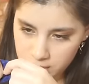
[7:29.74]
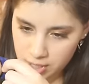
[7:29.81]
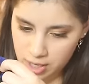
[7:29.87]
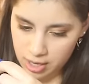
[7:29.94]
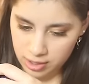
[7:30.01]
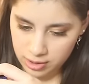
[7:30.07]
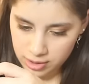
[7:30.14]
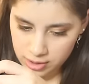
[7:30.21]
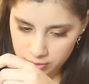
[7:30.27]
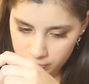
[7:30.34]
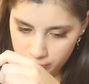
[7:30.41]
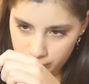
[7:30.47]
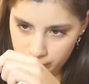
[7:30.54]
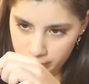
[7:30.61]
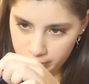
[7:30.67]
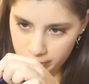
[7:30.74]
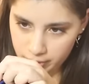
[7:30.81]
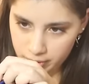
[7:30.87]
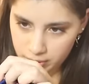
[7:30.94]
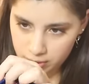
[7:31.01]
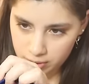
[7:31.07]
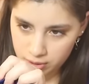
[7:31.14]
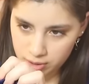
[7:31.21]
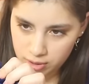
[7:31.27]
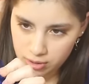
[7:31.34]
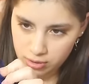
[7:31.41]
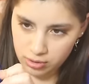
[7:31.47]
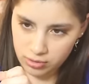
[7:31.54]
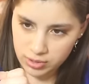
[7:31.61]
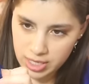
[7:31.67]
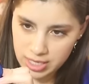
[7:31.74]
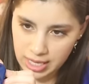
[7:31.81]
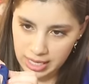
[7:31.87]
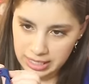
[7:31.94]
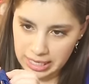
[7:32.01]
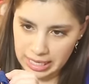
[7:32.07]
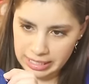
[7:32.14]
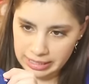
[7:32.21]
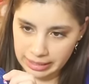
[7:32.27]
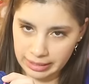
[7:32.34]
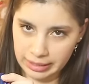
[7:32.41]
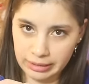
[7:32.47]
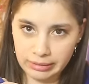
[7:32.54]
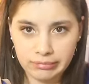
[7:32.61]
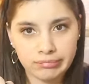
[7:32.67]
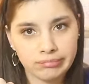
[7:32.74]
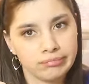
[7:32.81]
How does this work? There's like a kink in it.